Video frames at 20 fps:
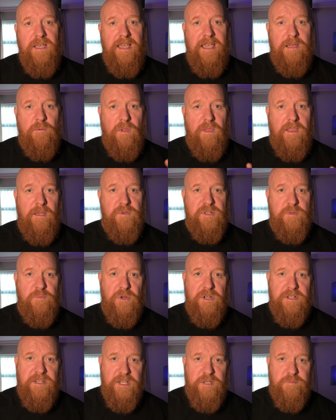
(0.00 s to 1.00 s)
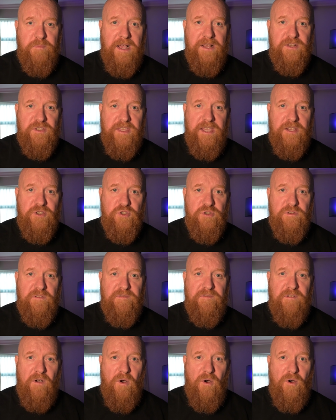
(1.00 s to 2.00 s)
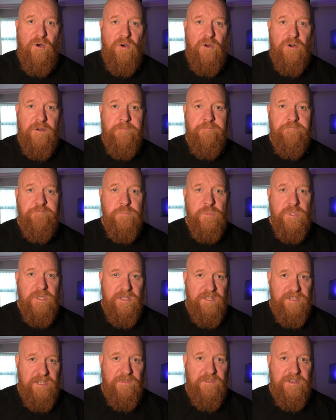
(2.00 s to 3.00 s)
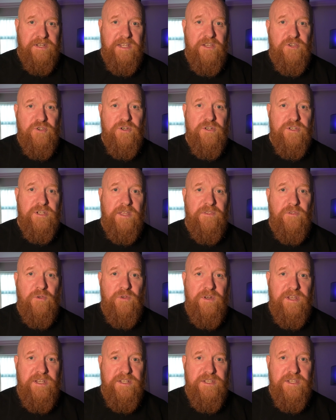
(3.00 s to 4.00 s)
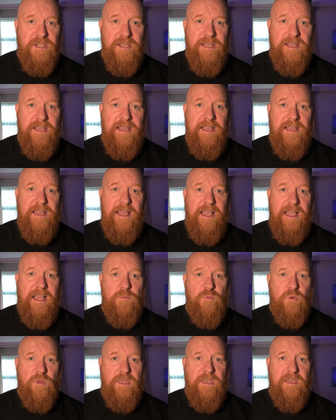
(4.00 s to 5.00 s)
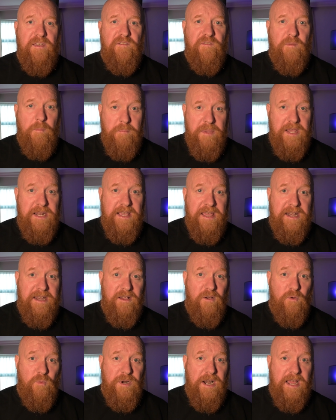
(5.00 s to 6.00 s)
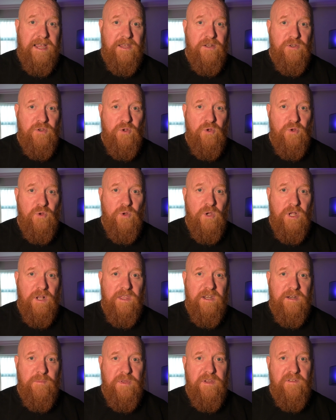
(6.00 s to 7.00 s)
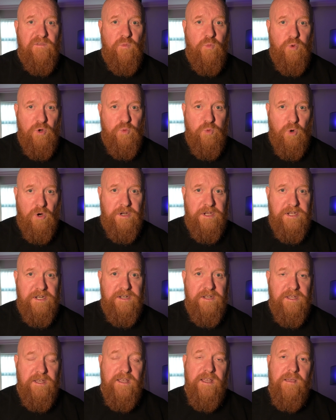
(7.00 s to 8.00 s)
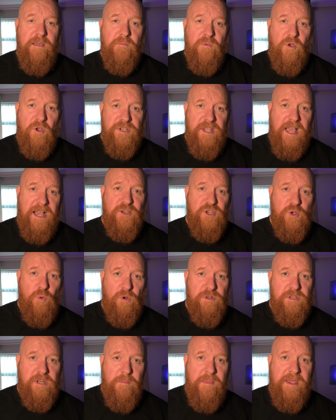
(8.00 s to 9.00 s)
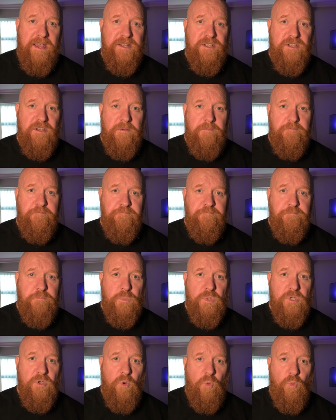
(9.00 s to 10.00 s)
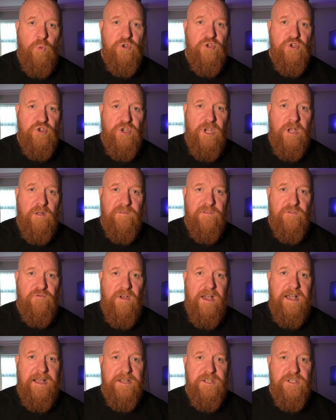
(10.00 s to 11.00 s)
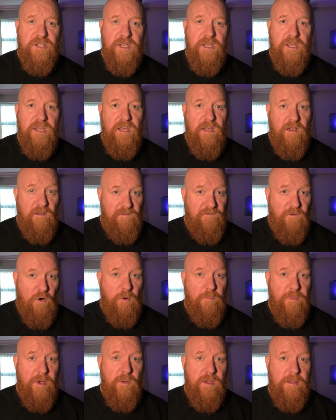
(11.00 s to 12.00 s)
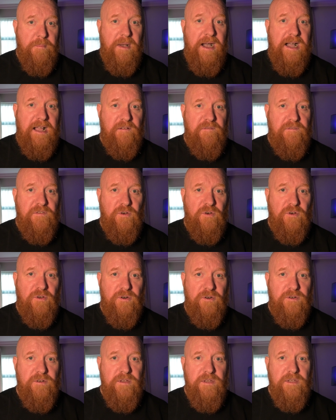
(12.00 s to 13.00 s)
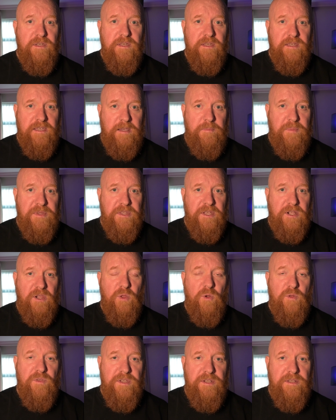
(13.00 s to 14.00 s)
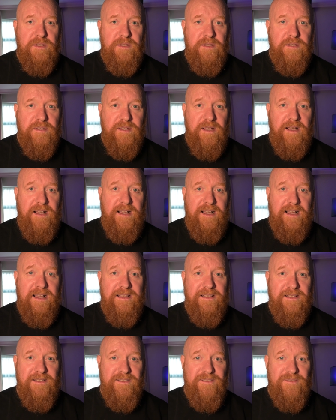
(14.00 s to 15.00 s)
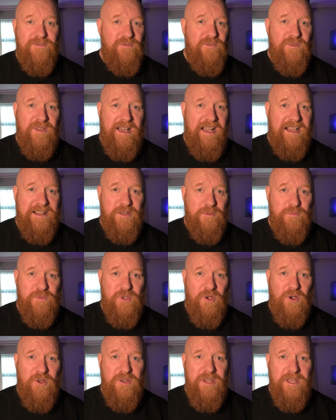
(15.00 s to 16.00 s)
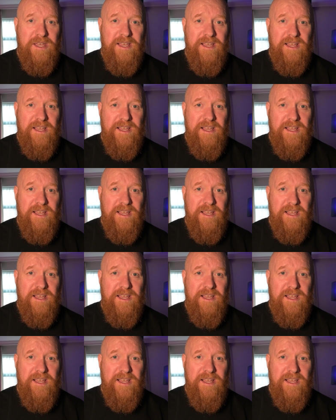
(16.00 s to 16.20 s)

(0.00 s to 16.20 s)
It will allow us to put a dispatch station for selling the t-shirts and the hoodies. It will give me an area where I can do a little bit of woodworking, because I actually want to make some wooden shelving racks for Bowie and Mac for keeping the clothing and items on.